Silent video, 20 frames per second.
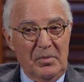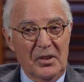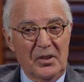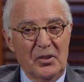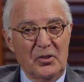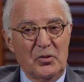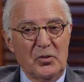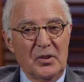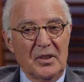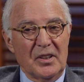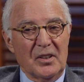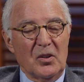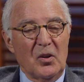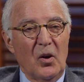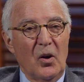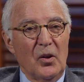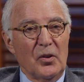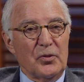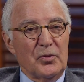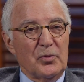Because you get
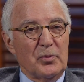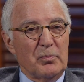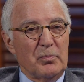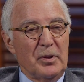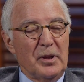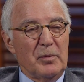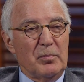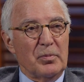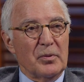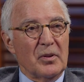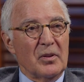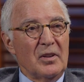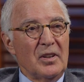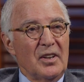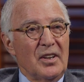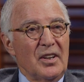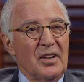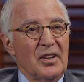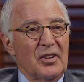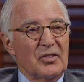calls from people.
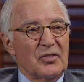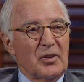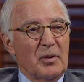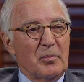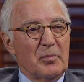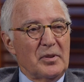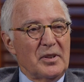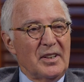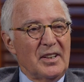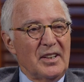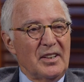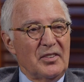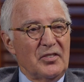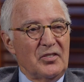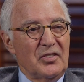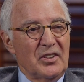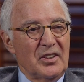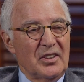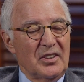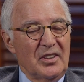Somebody
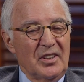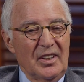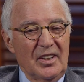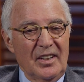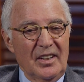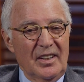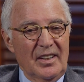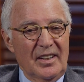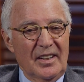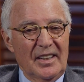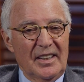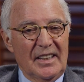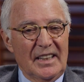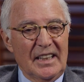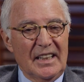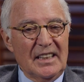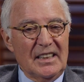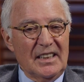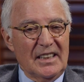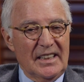is in in
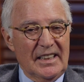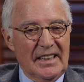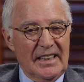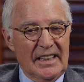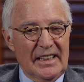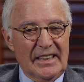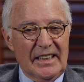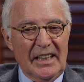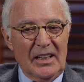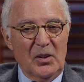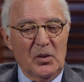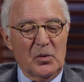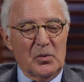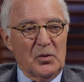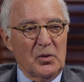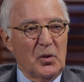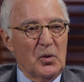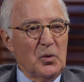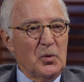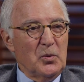Italy and they
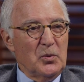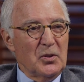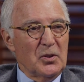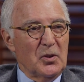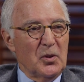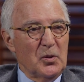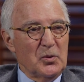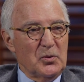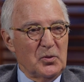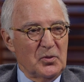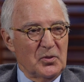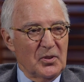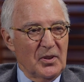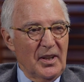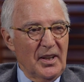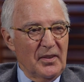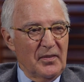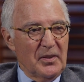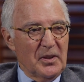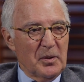don't know who to go to. They're
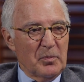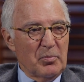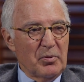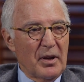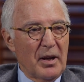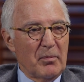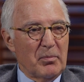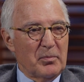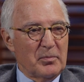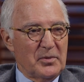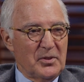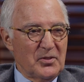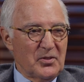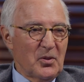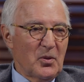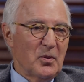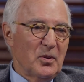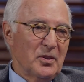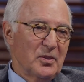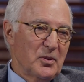having a problem, and you
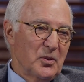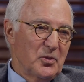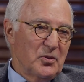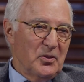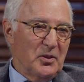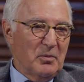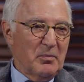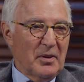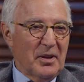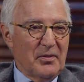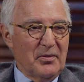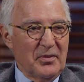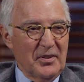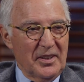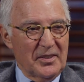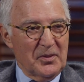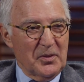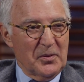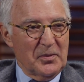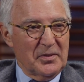say, "Oh, here, go see my
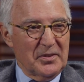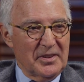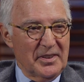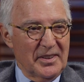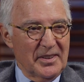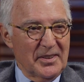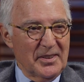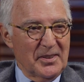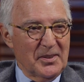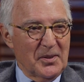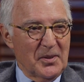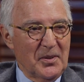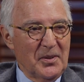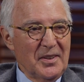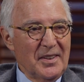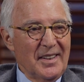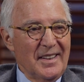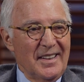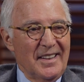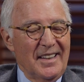friend over there," you know.
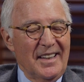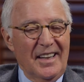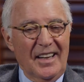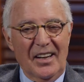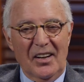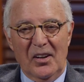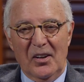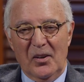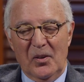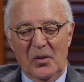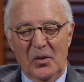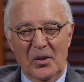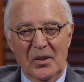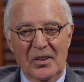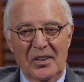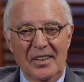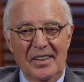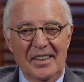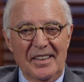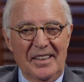Yeah. Uh,
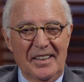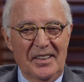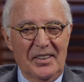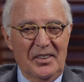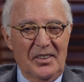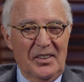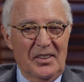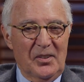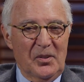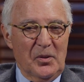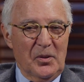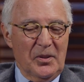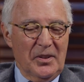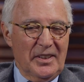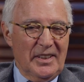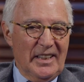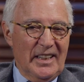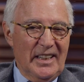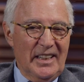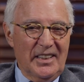or eh, or
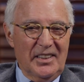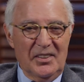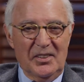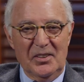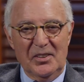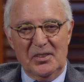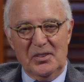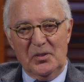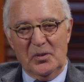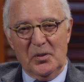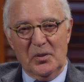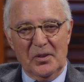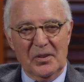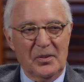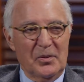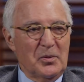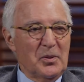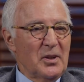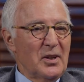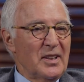in England
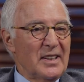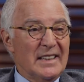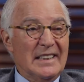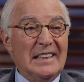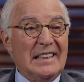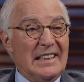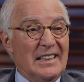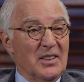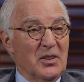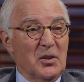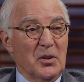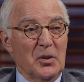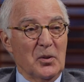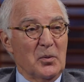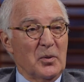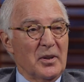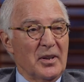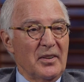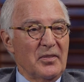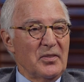or India
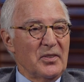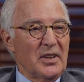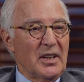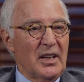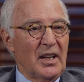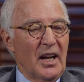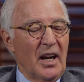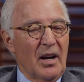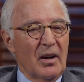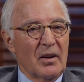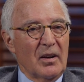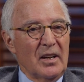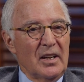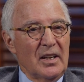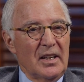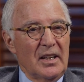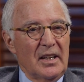or wherever they are.